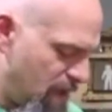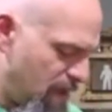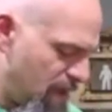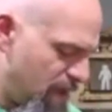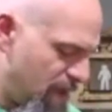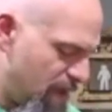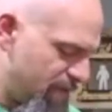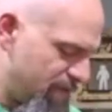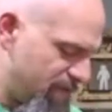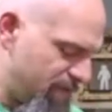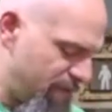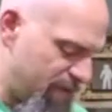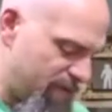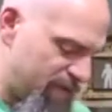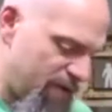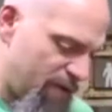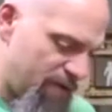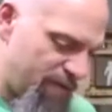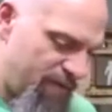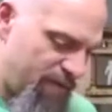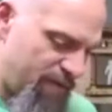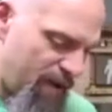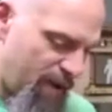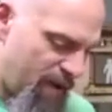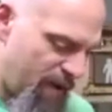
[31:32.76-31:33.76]
That fits on
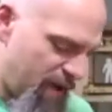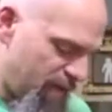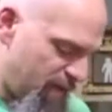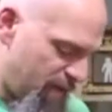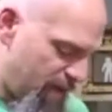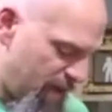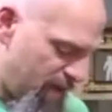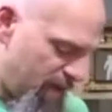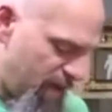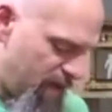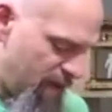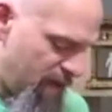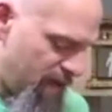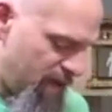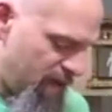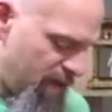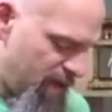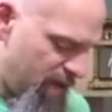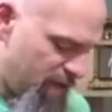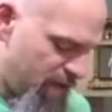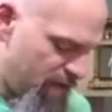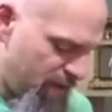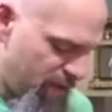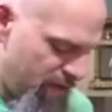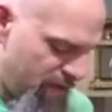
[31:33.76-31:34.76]
fine. And then
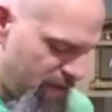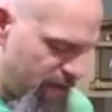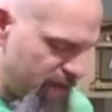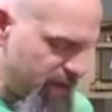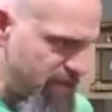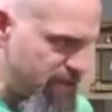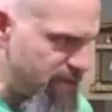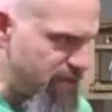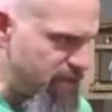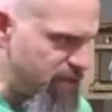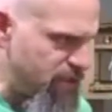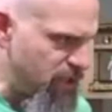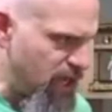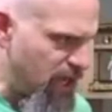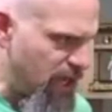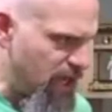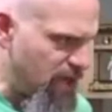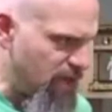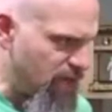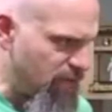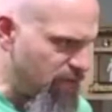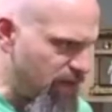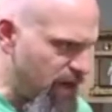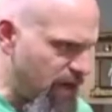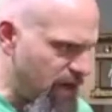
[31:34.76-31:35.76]
this
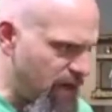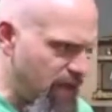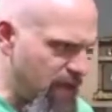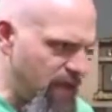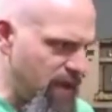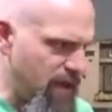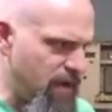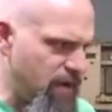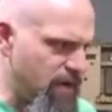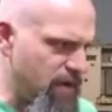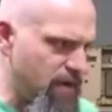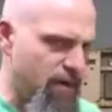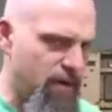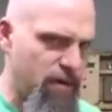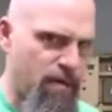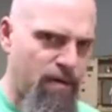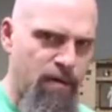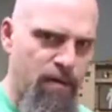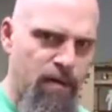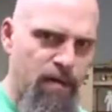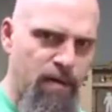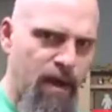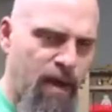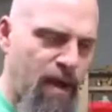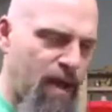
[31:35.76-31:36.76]
channel right here
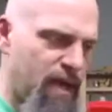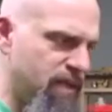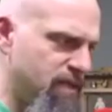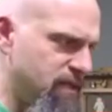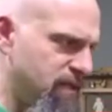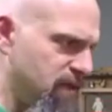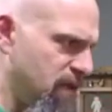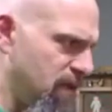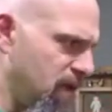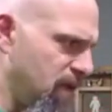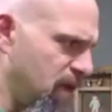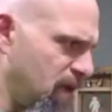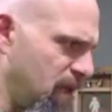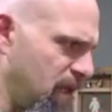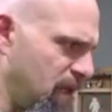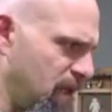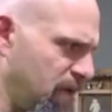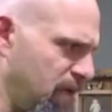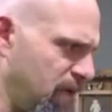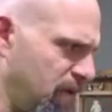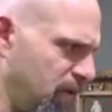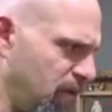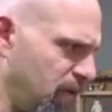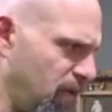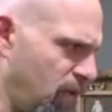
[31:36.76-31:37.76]
has a
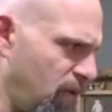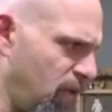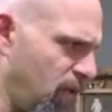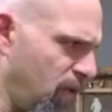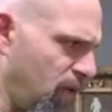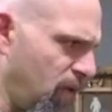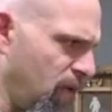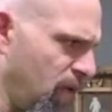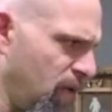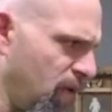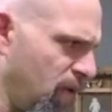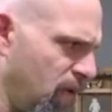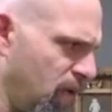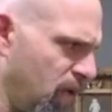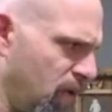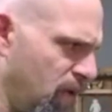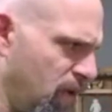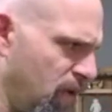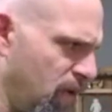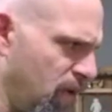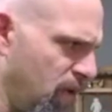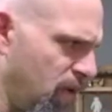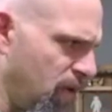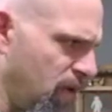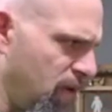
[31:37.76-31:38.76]
clearance hole
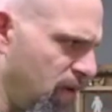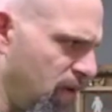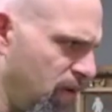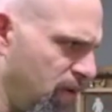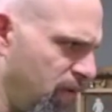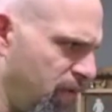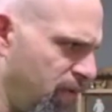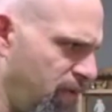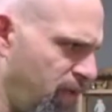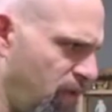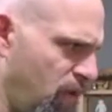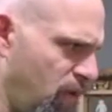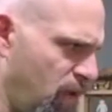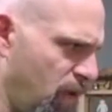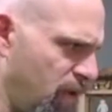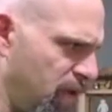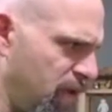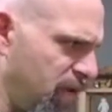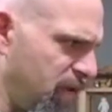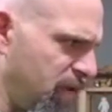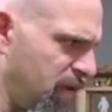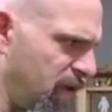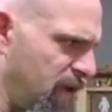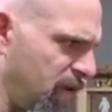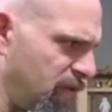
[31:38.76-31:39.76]
for the
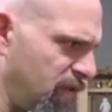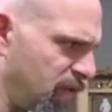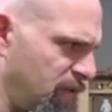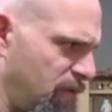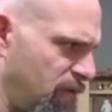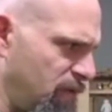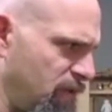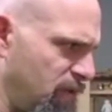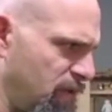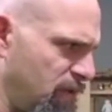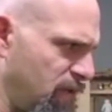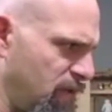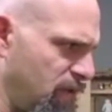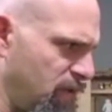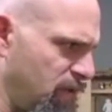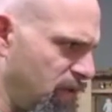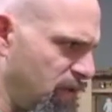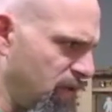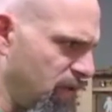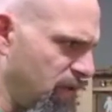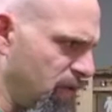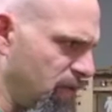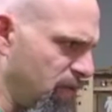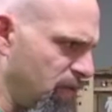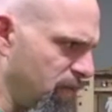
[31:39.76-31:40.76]
set screw to go
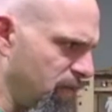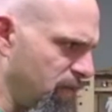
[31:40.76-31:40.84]
through.